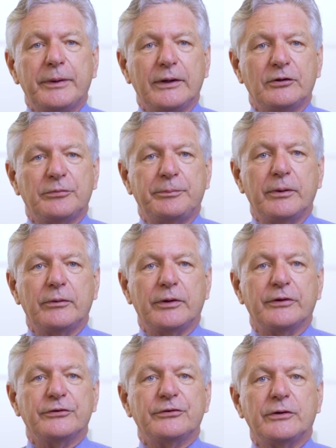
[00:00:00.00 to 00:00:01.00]

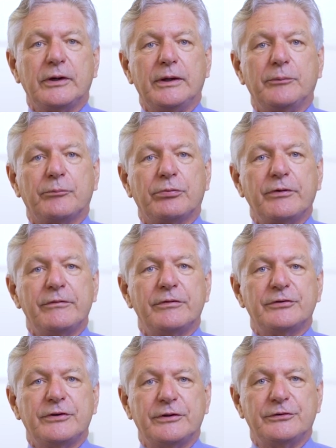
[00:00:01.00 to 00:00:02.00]
experienced in
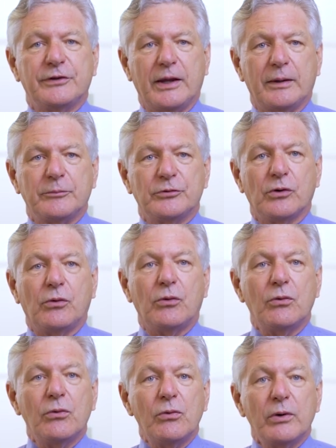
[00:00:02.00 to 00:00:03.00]
previous exams
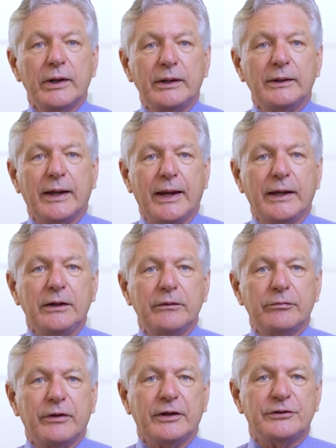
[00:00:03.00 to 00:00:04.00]
or in any
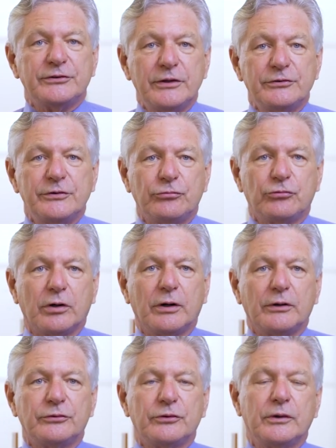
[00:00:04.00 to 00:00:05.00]
of the extensive
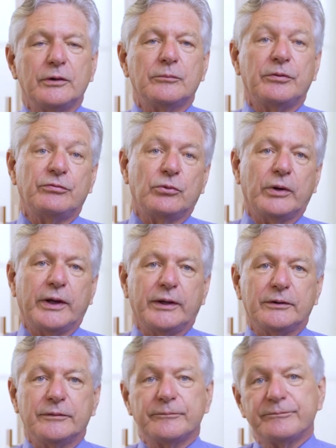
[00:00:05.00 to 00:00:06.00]
trials
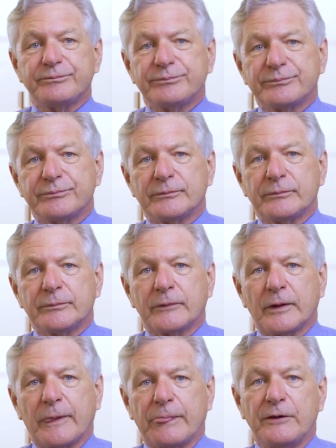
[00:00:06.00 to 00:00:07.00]
beforehand.
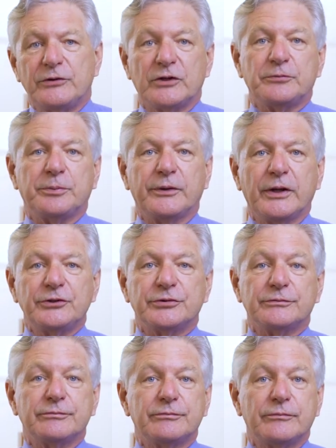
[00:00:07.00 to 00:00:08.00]
This
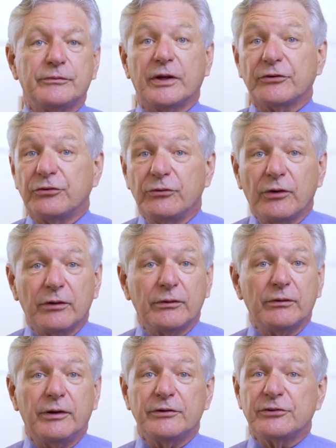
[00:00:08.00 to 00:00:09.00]
explanation does
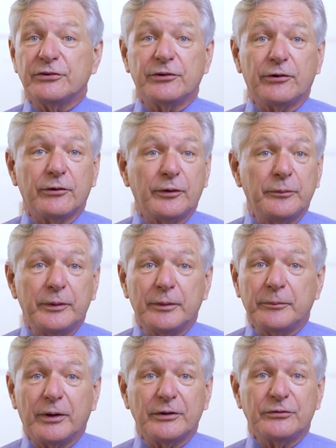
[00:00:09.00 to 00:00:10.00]
not necessarily
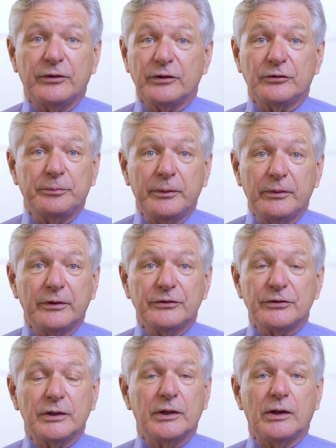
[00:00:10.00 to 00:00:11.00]
minimise the
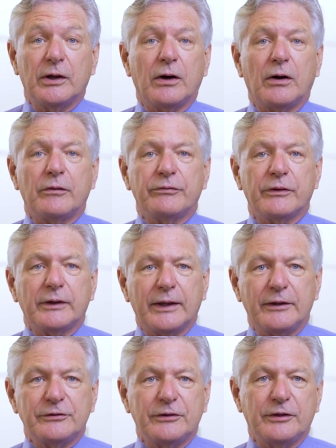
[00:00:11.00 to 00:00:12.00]
experience of the
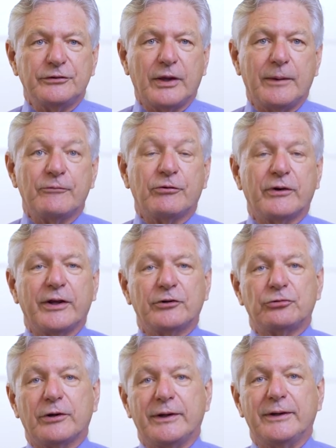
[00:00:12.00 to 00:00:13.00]
latest exam for our
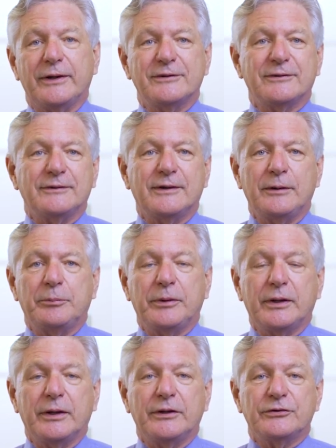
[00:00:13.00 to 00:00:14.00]
trainees and
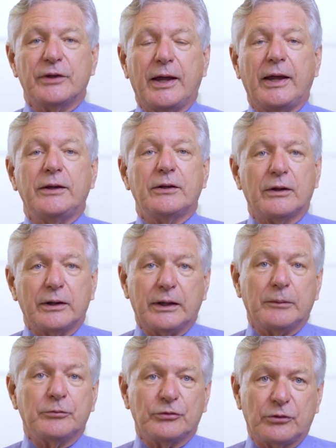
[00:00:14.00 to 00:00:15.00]
DPEs, and I
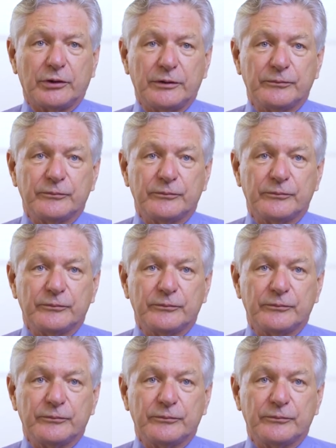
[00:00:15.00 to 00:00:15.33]
am sorry.